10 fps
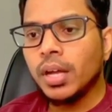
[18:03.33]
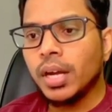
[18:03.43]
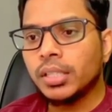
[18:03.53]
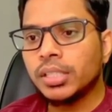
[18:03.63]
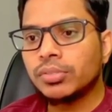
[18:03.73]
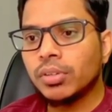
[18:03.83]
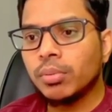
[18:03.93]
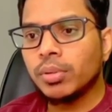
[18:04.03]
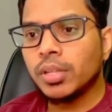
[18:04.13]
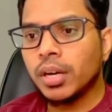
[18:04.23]
and this will
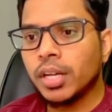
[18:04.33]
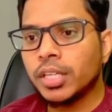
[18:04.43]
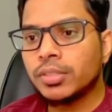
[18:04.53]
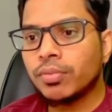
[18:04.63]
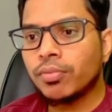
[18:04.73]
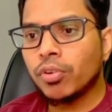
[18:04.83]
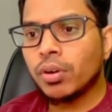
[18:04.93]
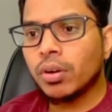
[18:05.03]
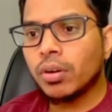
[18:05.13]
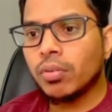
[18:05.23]
be the raised
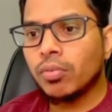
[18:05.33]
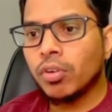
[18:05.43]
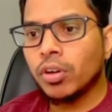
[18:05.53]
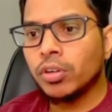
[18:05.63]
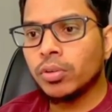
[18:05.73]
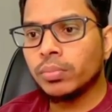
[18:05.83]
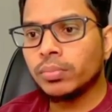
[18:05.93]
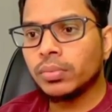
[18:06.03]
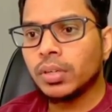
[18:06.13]
floor volume,